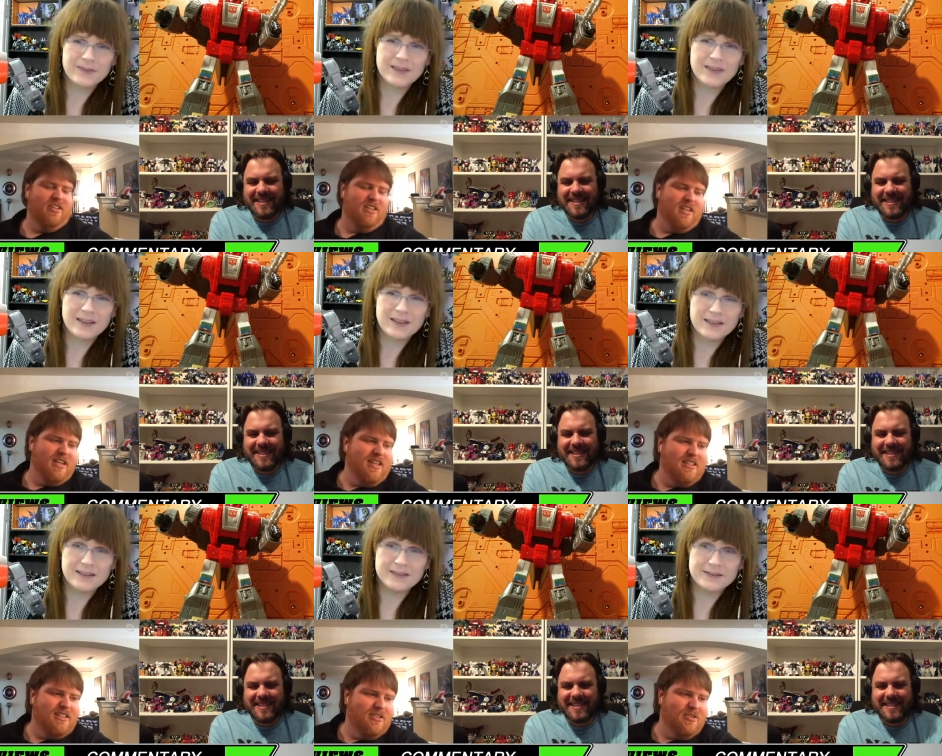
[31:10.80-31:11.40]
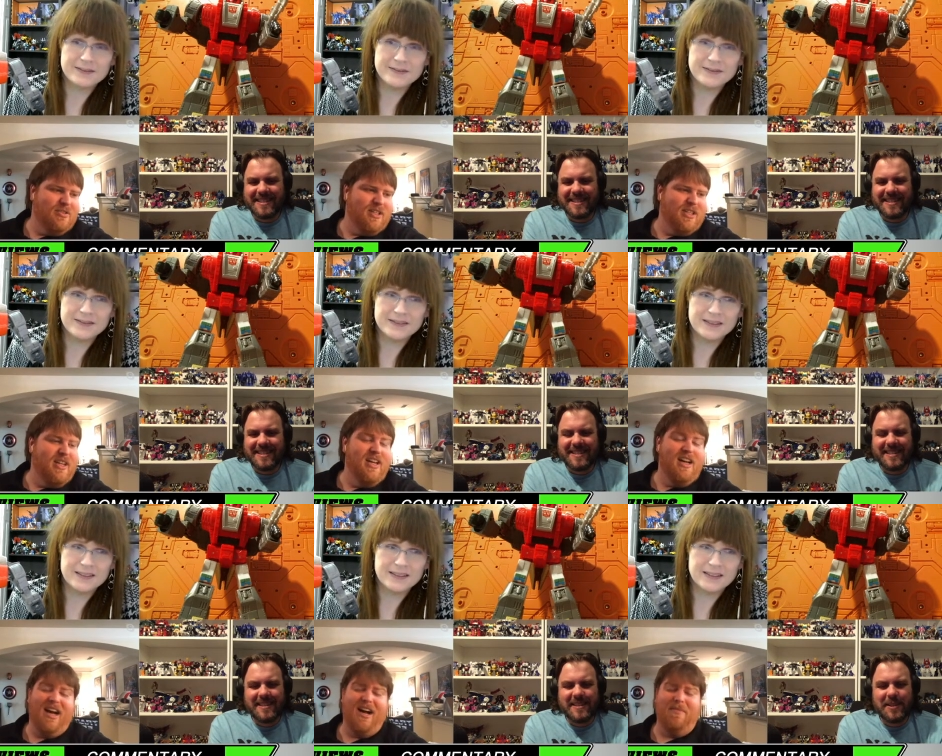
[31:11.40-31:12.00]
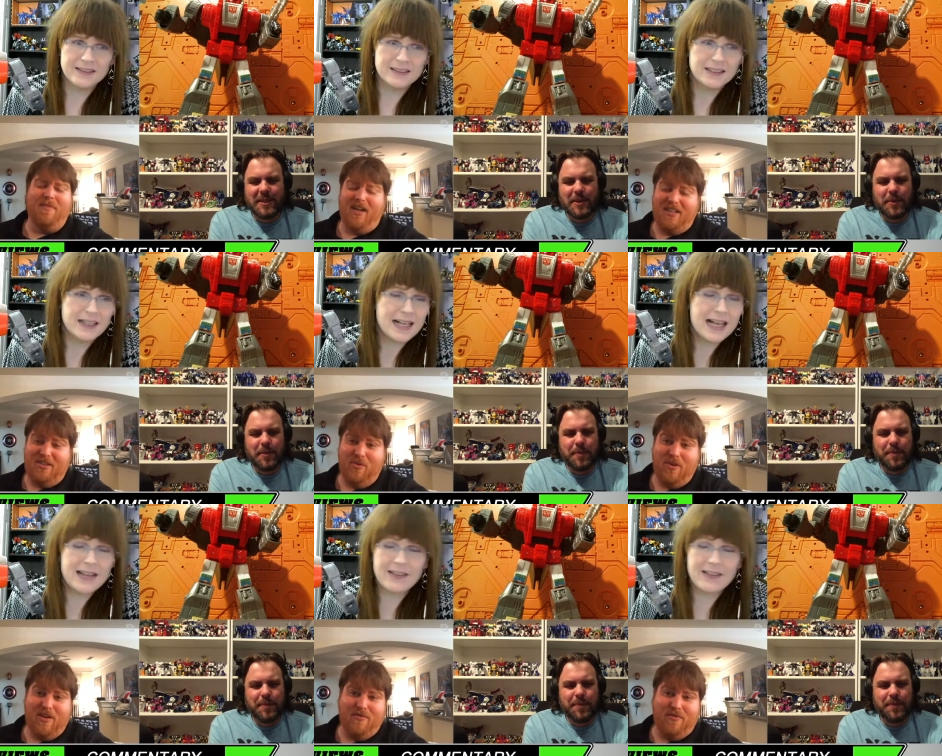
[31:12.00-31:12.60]
Speaker 1: Should I not do it? I'm
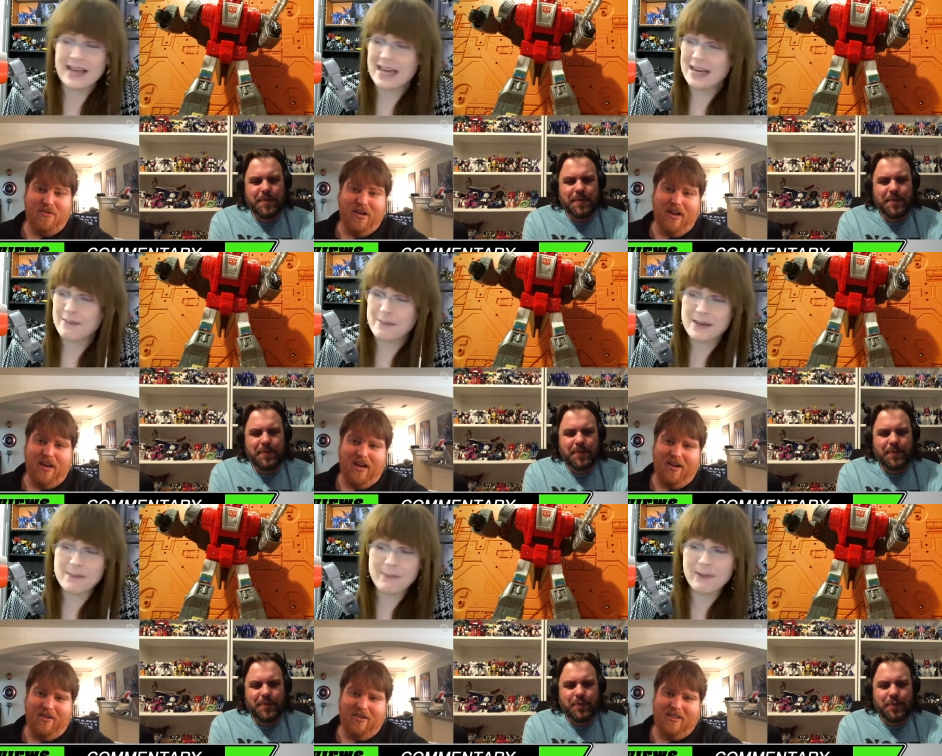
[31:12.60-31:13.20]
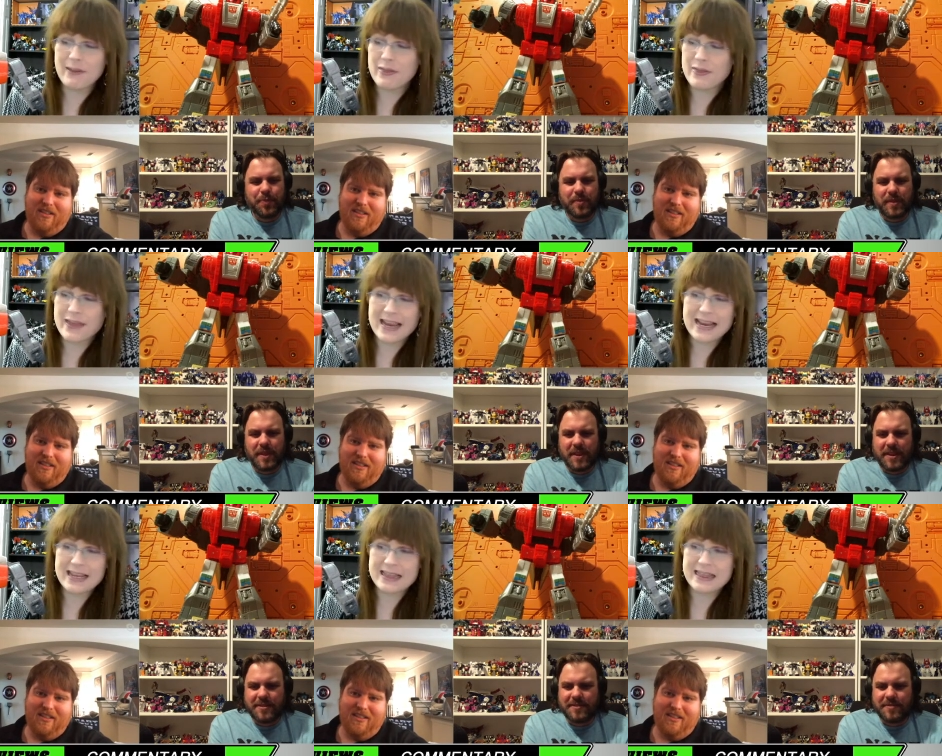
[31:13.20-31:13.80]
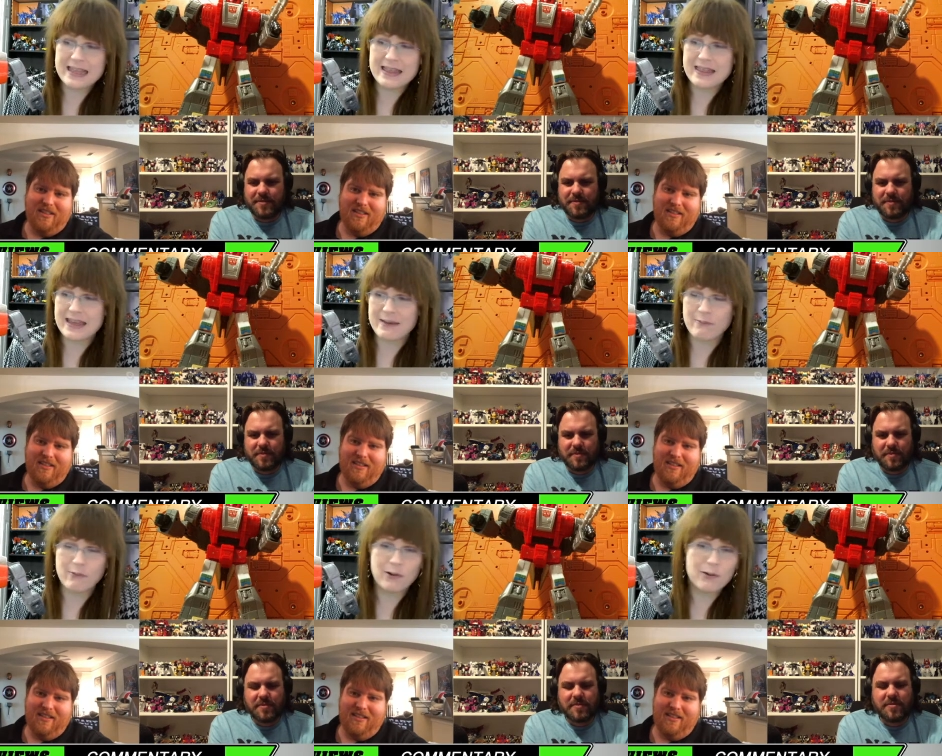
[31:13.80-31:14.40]
not
Speaker 2: doing it for now. A lot of people think that
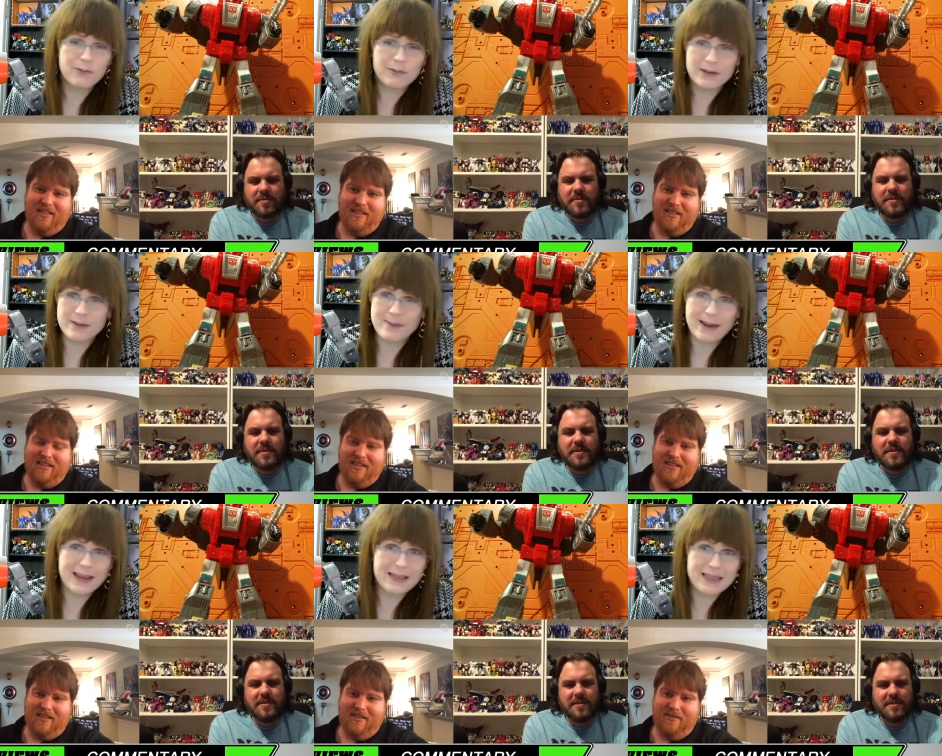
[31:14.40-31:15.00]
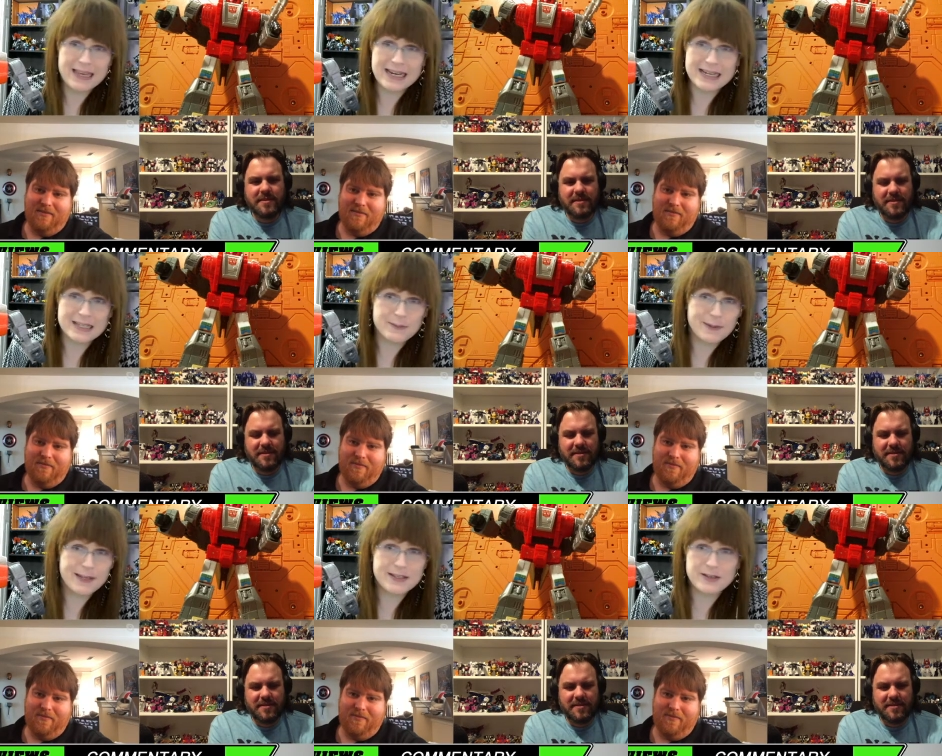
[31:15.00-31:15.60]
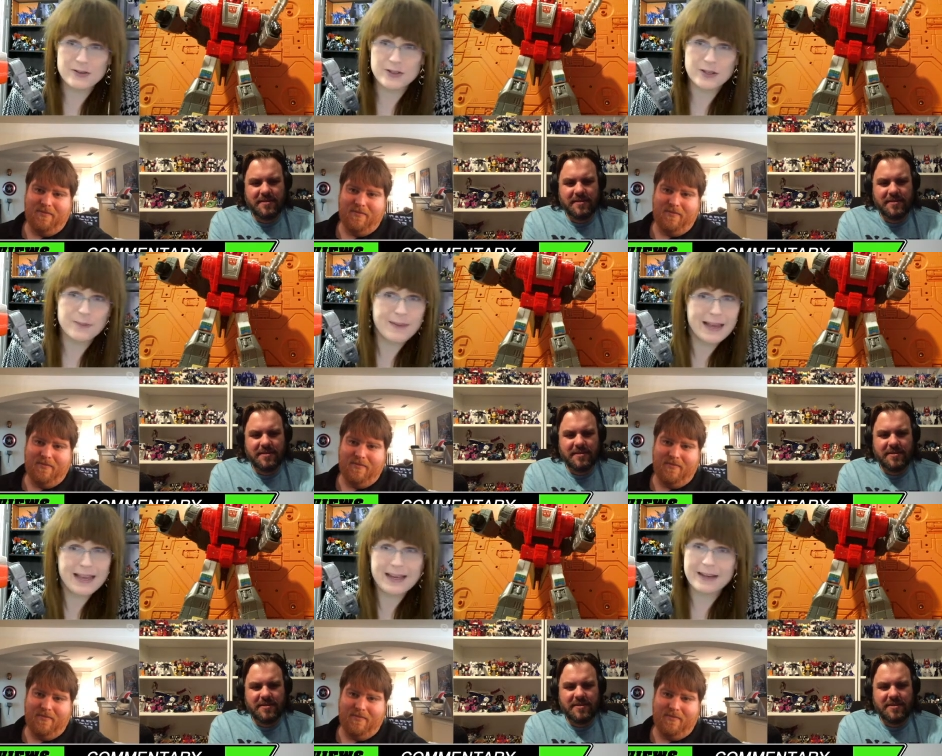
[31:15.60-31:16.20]
they won't repaint these because they're
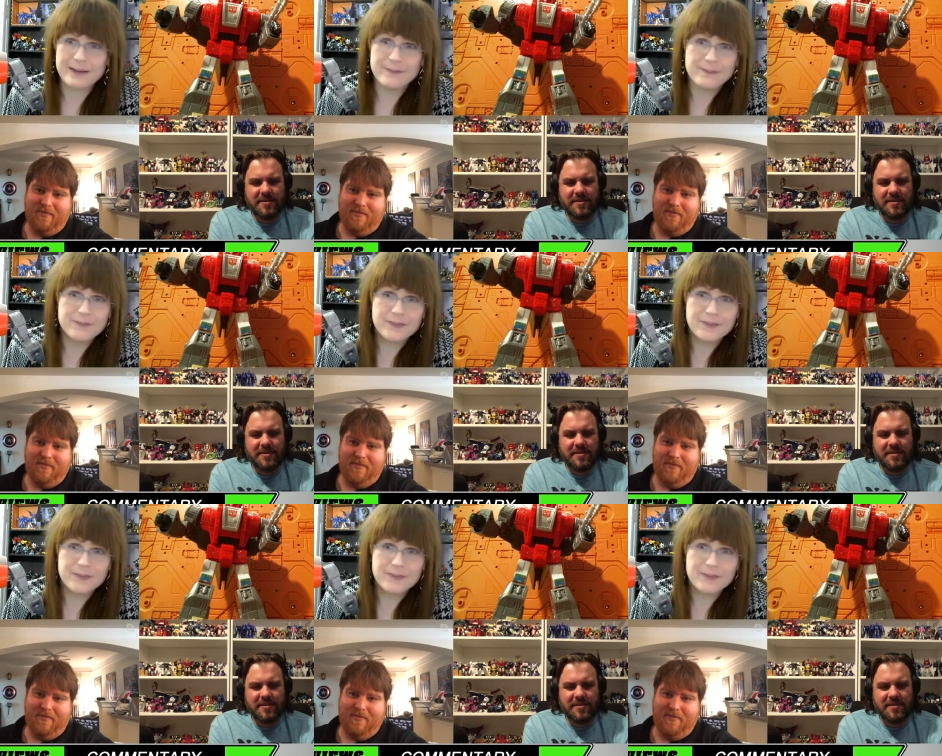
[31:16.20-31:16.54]
too big.